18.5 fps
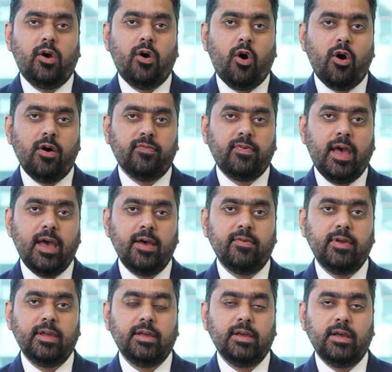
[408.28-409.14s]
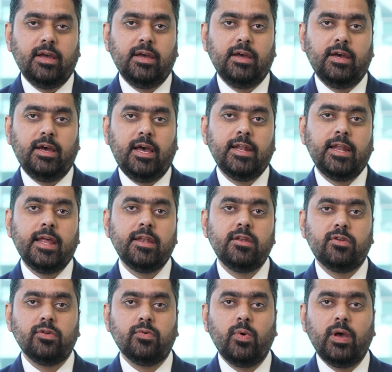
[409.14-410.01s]
of having an
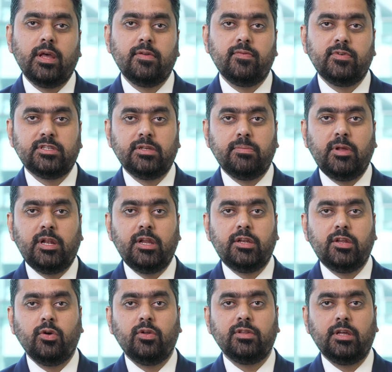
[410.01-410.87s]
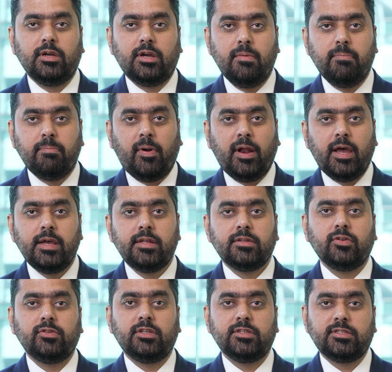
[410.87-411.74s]
end-to-end visibility on the
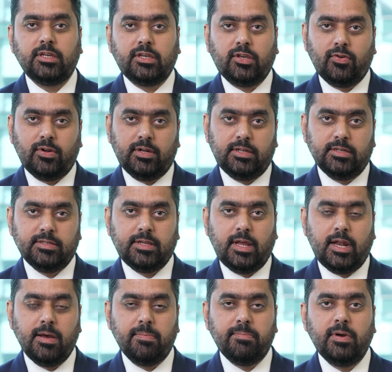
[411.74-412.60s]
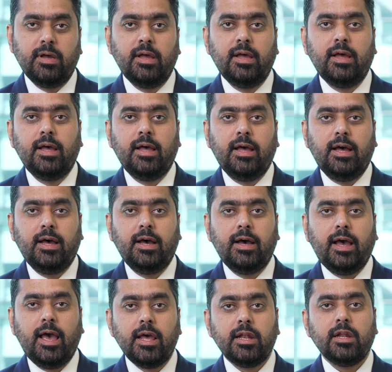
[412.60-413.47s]
compliance, on the security setup,
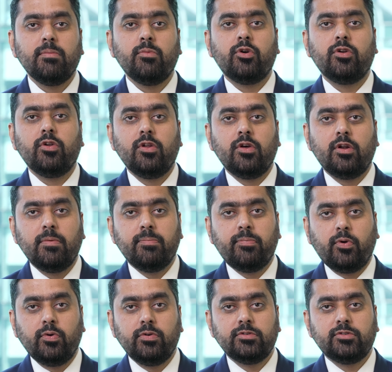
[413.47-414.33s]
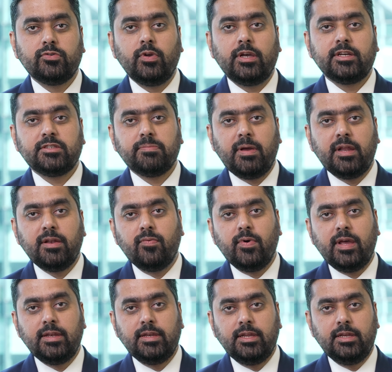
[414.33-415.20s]
and a modular approach to expand
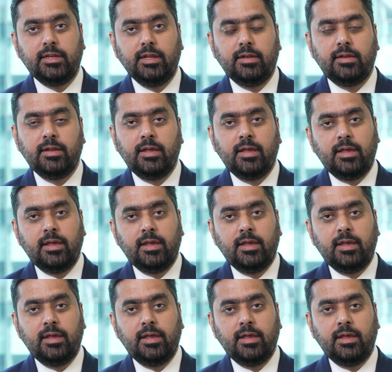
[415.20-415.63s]
when needed.